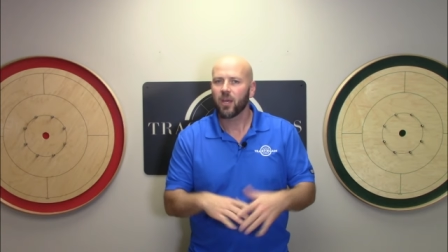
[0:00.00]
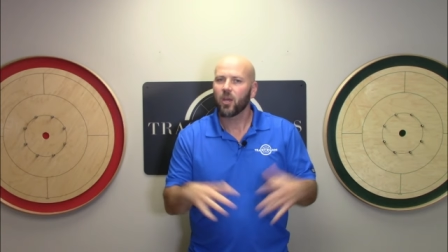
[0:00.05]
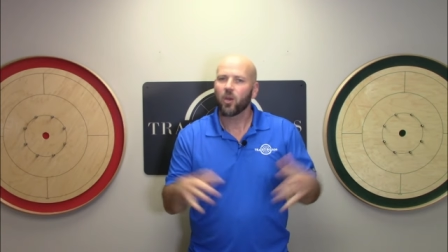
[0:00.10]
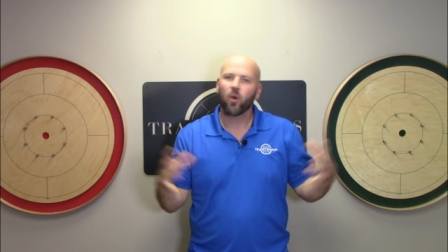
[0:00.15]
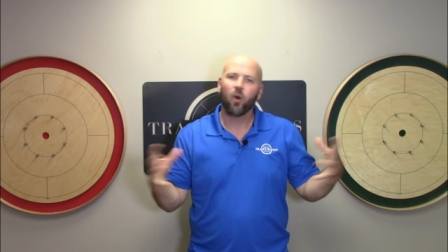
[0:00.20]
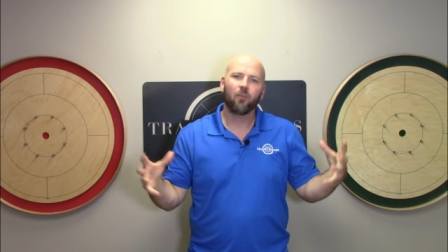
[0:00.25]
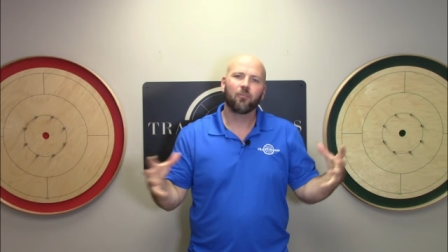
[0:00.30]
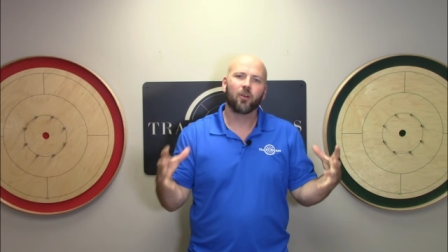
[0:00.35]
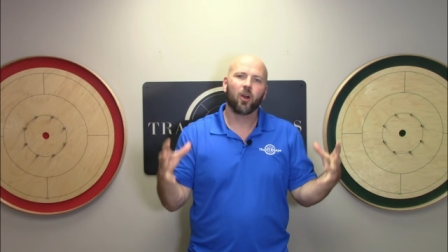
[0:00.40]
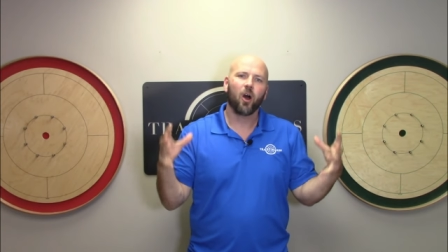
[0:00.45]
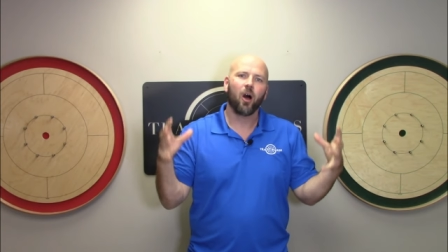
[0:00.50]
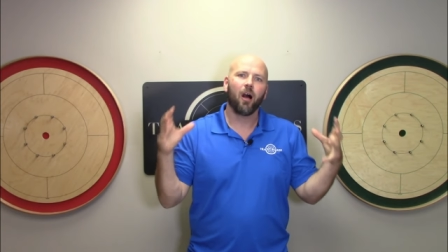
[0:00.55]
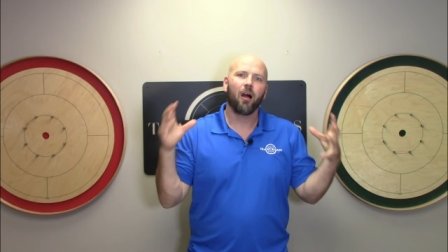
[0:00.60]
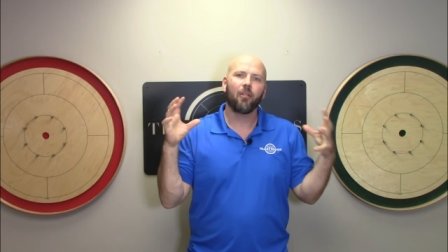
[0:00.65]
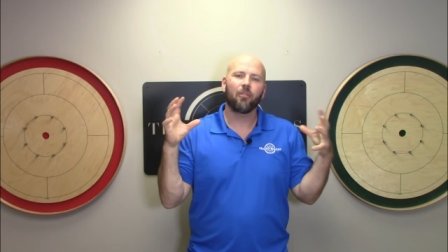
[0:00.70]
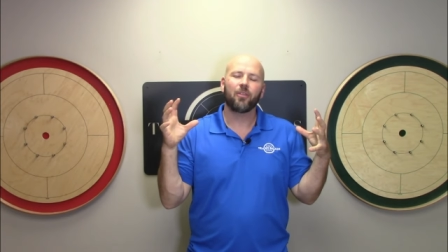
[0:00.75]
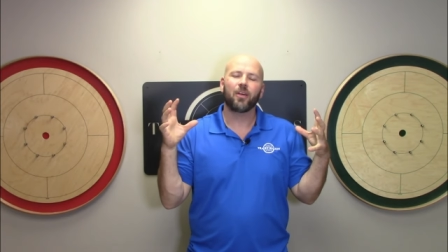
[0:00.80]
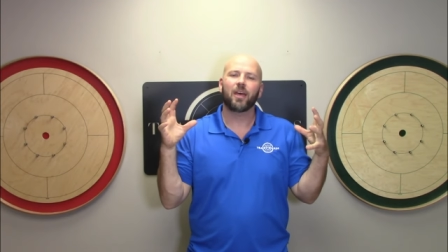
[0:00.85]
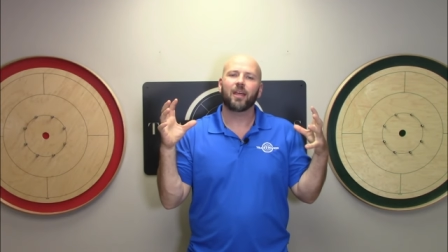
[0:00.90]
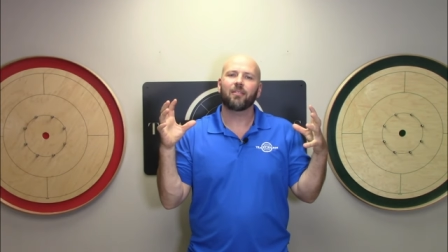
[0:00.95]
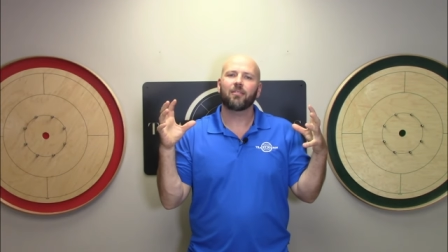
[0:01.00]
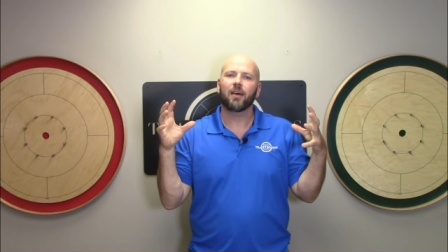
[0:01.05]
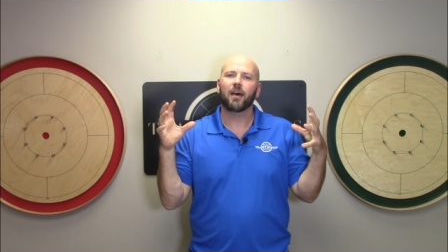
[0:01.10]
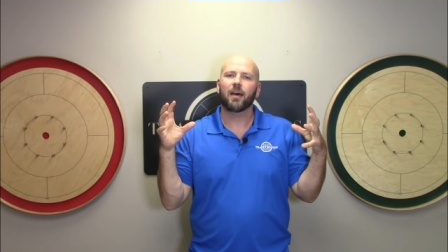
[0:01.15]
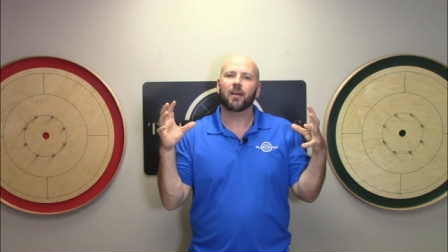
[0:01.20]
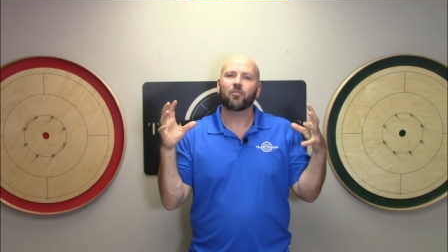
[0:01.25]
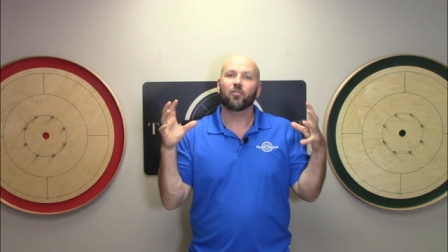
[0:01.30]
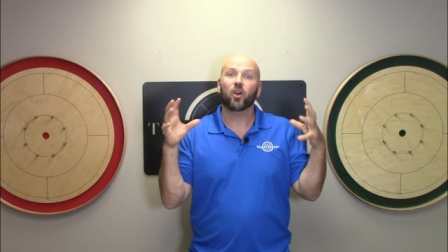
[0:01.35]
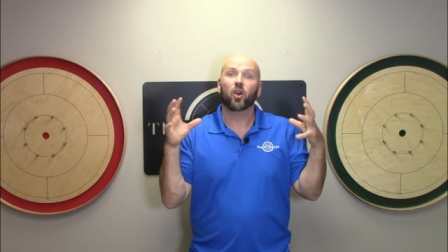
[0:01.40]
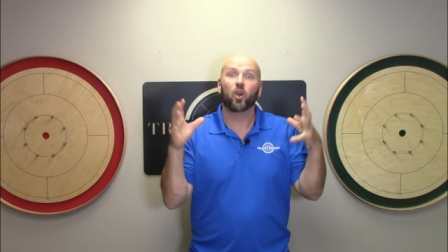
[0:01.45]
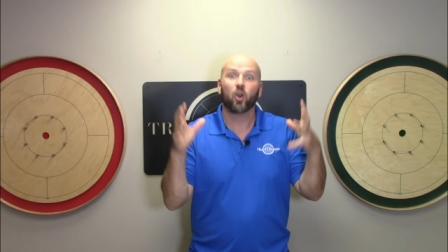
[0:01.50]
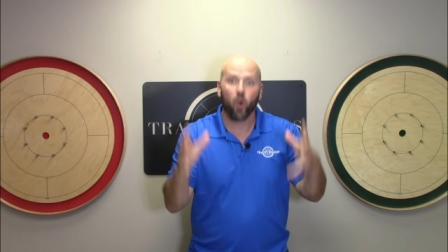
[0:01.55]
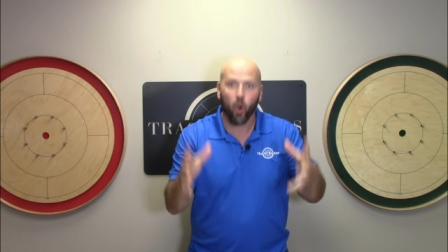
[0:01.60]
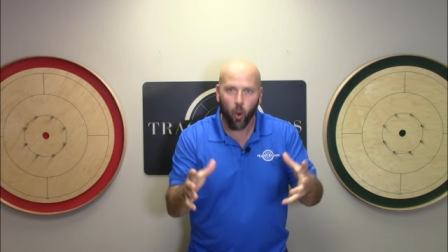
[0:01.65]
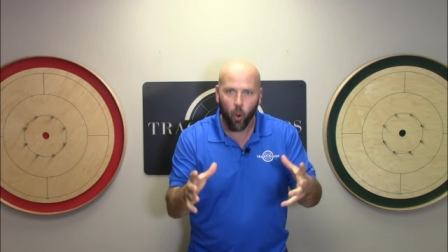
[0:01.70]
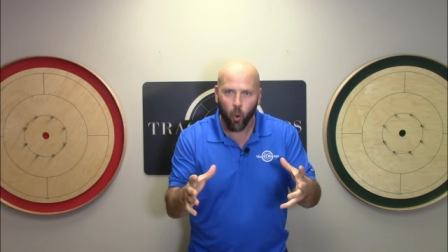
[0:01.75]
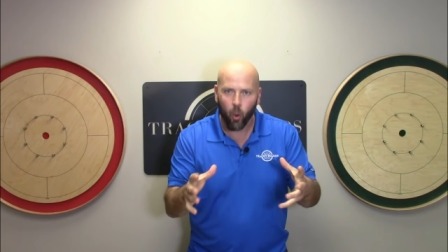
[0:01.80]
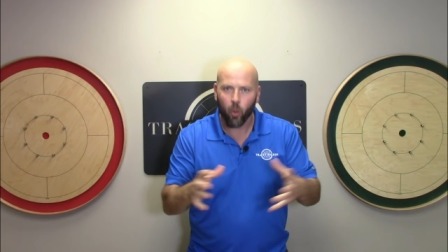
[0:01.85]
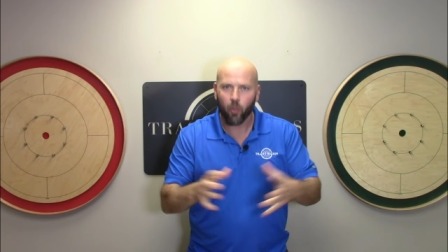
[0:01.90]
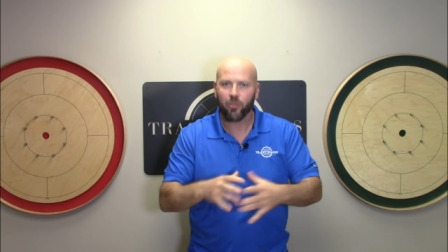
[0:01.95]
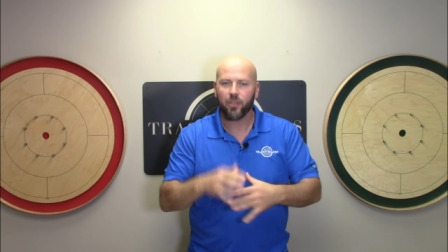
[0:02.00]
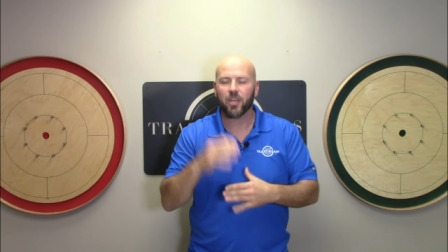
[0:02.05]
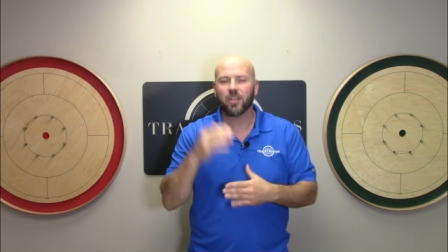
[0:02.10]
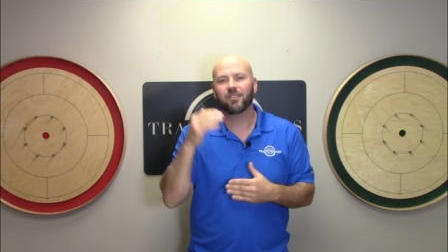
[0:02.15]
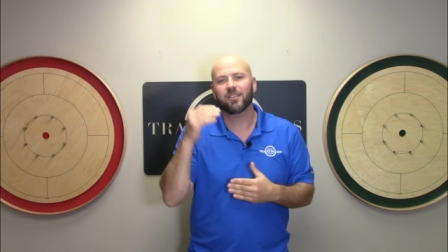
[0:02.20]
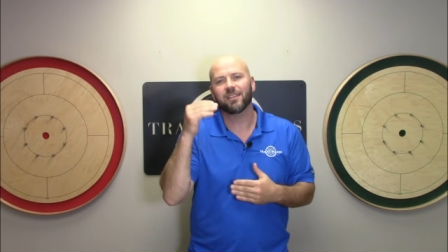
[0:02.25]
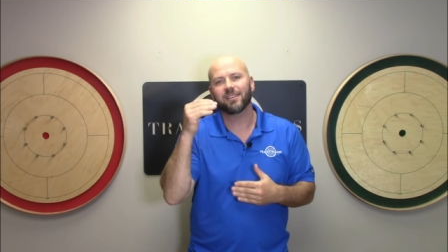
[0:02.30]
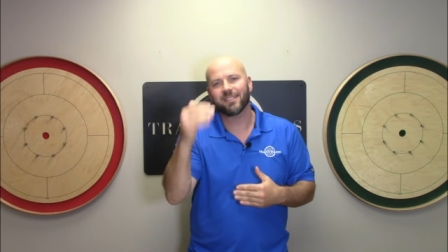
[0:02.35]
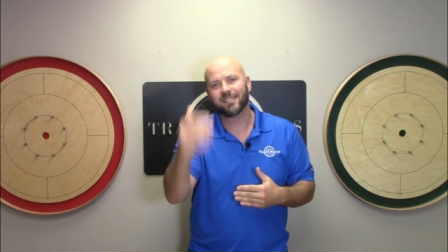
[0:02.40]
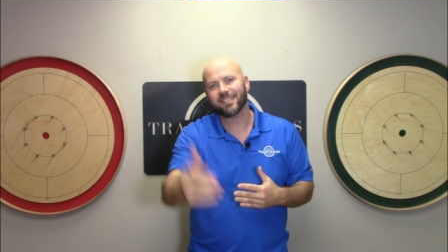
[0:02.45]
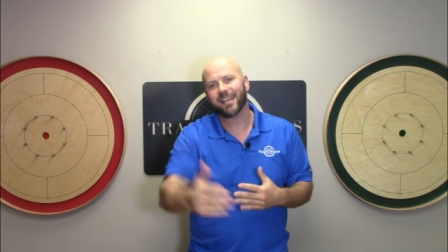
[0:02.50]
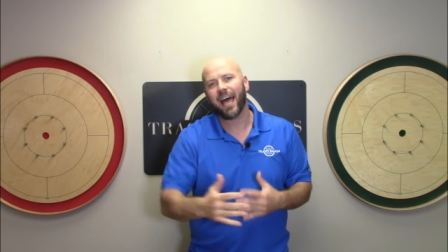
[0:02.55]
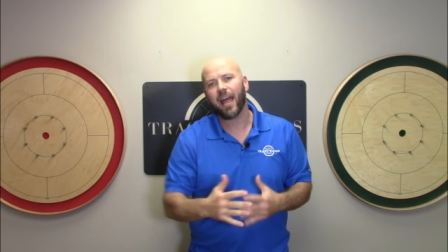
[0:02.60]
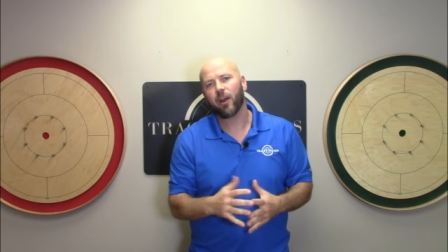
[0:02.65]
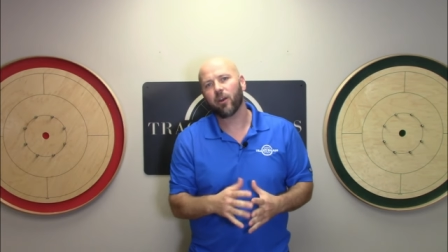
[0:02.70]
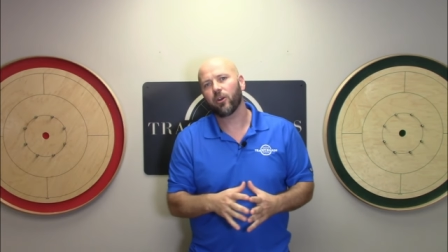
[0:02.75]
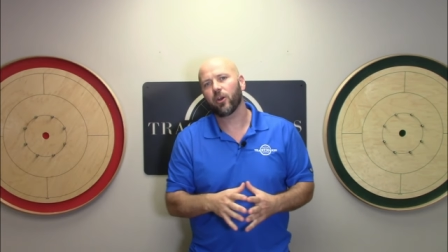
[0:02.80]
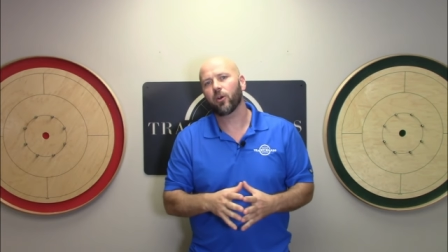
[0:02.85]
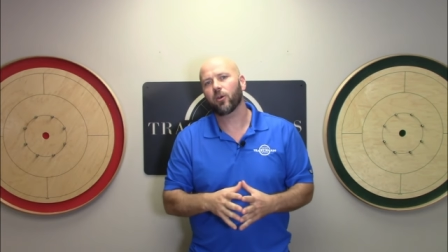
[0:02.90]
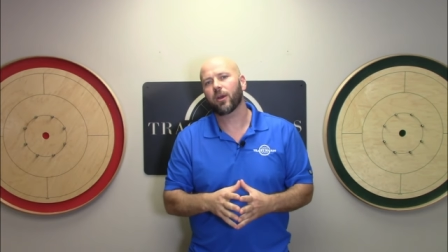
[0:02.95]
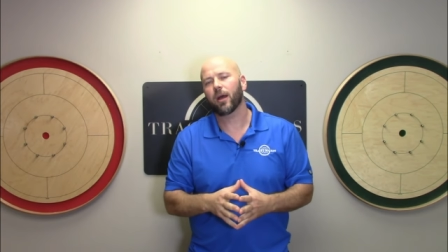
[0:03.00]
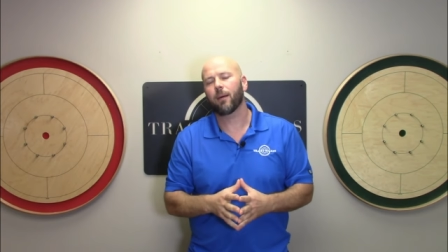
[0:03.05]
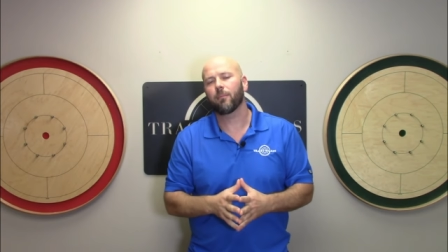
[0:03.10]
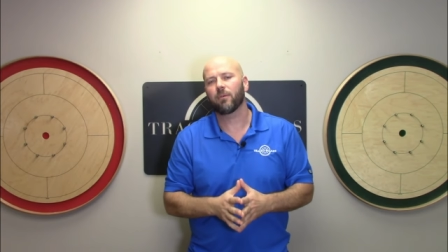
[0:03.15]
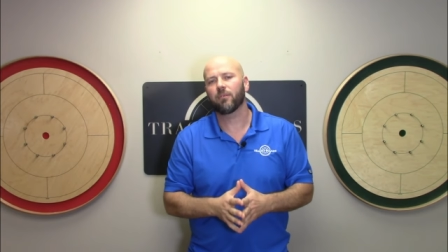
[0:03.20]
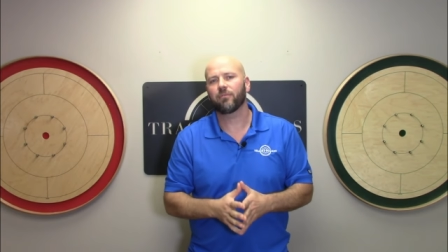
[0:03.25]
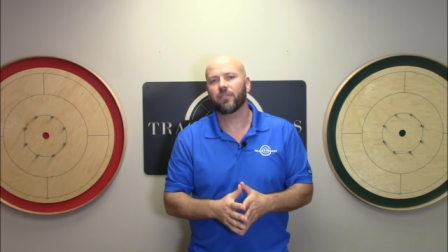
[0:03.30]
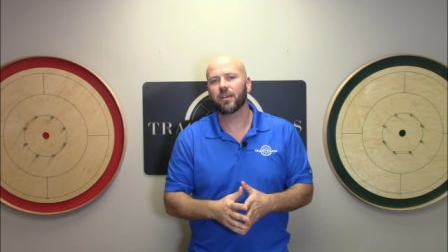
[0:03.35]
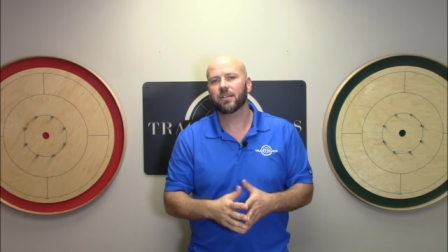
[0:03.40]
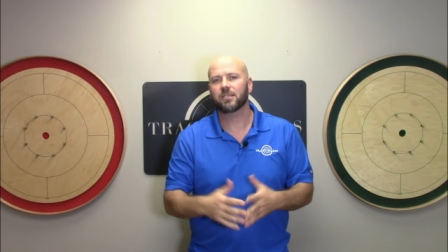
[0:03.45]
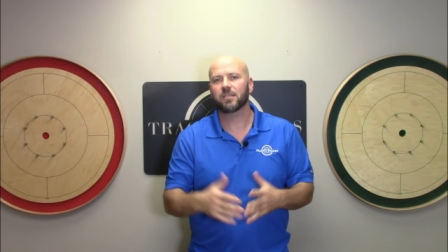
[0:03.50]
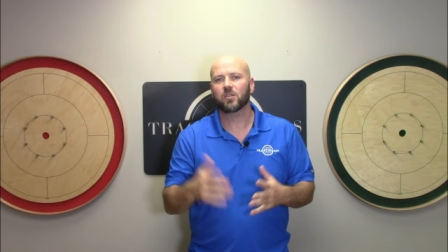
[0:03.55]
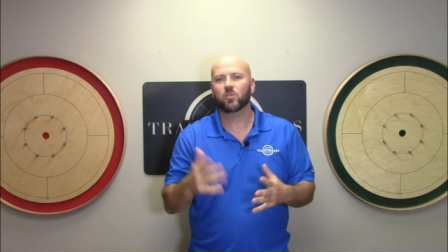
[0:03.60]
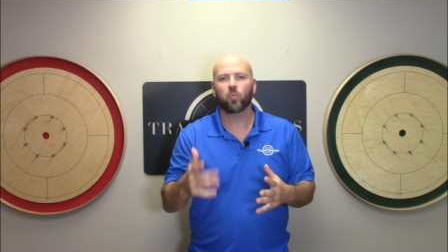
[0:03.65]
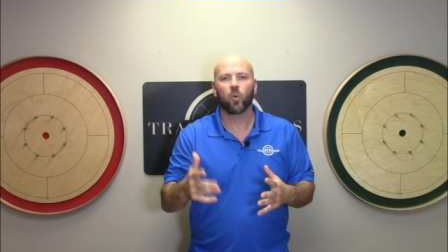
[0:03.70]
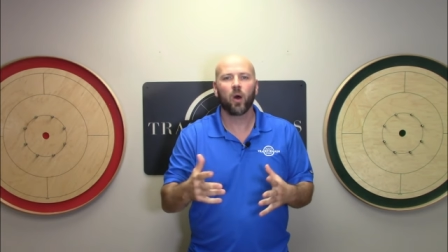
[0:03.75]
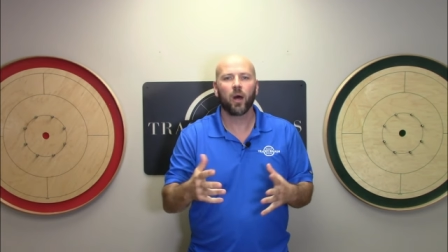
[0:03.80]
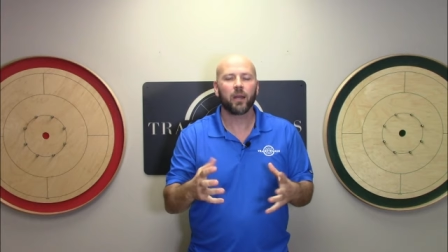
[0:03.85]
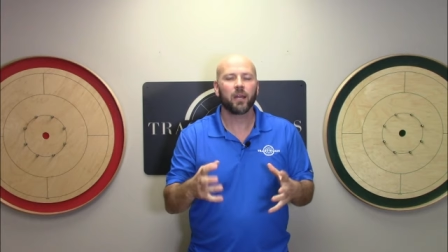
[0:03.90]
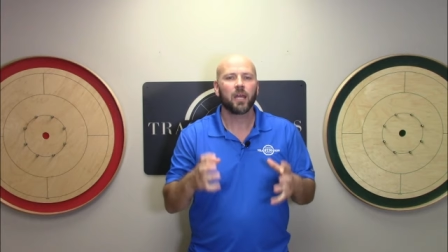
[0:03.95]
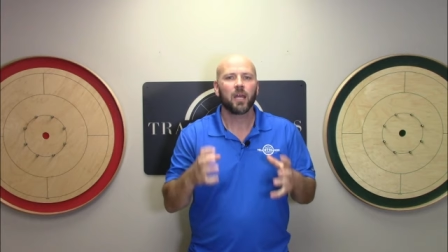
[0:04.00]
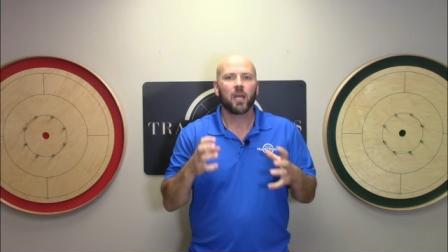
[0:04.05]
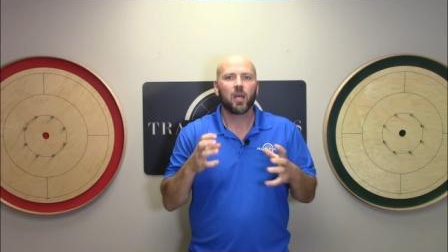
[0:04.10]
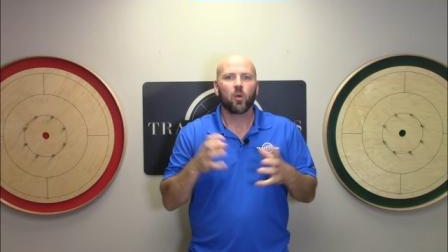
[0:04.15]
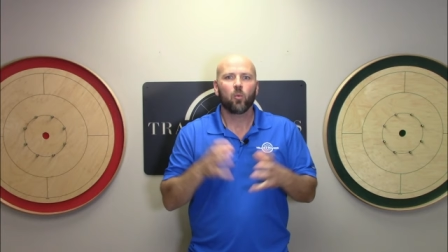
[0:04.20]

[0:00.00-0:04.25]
Now, overall, the, the, the goal, the, the desired outcome of this is one,